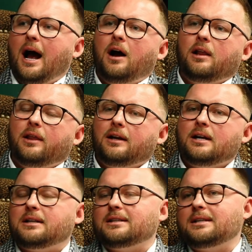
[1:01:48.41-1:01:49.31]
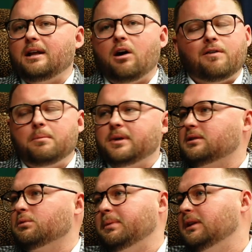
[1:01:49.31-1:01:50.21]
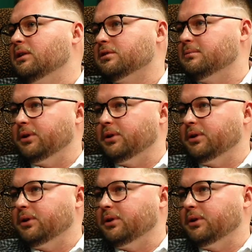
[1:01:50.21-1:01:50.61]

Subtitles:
How, like, not to say that all of our business will be those $1